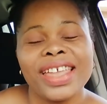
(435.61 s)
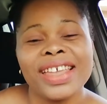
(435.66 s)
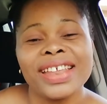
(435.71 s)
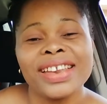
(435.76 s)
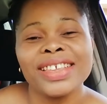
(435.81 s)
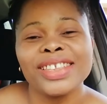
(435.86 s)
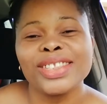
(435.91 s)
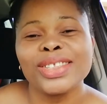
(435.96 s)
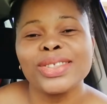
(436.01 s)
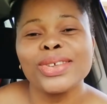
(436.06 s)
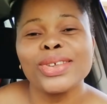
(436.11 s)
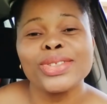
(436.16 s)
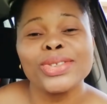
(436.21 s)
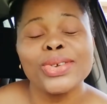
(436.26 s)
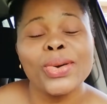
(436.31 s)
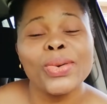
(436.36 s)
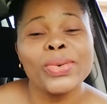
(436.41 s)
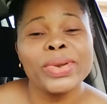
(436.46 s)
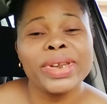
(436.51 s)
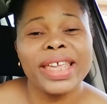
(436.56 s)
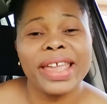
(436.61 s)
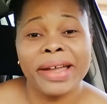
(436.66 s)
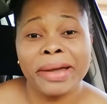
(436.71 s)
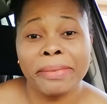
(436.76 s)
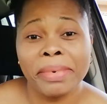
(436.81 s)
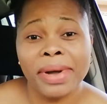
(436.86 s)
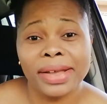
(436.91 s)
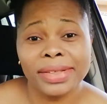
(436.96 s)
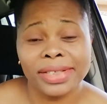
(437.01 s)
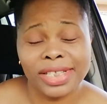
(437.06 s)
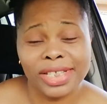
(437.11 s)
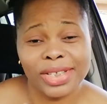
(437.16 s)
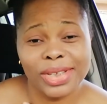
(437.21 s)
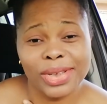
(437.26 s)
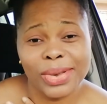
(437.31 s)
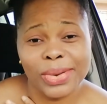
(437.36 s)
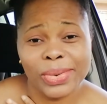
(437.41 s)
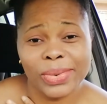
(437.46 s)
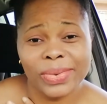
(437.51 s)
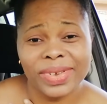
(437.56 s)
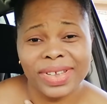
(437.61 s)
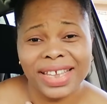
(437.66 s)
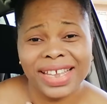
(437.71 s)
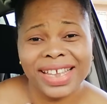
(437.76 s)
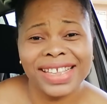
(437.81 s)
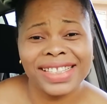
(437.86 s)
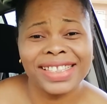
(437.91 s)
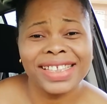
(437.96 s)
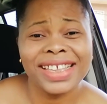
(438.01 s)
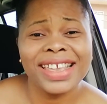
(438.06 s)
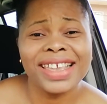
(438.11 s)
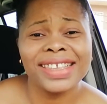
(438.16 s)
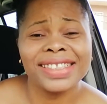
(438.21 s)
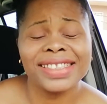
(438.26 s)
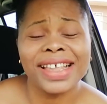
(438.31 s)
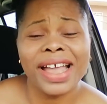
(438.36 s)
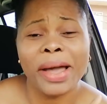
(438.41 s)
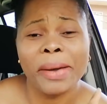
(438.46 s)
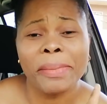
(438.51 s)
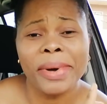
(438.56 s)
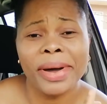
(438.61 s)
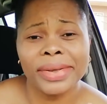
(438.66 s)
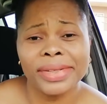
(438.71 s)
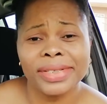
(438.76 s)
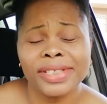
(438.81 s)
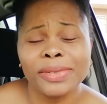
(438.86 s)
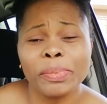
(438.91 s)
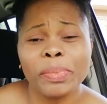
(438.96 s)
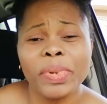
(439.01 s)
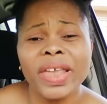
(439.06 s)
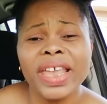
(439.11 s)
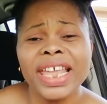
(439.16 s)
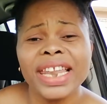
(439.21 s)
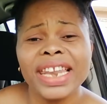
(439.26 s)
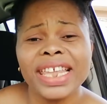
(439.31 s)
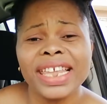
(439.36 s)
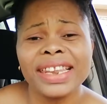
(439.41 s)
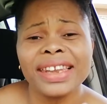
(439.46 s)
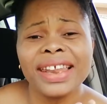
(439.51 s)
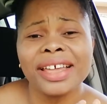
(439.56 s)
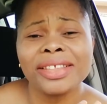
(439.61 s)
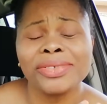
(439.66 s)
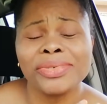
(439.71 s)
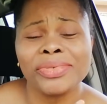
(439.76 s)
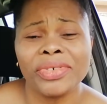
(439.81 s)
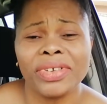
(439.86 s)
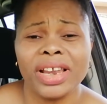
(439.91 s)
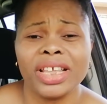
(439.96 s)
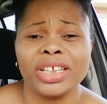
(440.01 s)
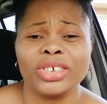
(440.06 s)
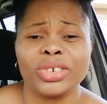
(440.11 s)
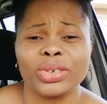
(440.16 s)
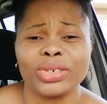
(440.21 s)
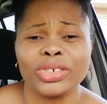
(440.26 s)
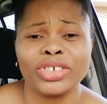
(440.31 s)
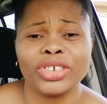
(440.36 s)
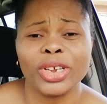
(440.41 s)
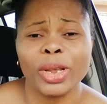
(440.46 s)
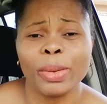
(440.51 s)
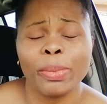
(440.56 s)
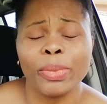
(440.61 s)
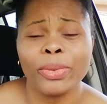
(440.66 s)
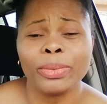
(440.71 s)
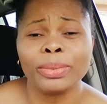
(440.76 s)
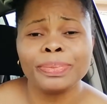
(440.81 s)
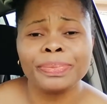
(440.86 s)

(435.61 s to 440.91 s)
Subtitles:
it is not only about you. It is about being in that relationship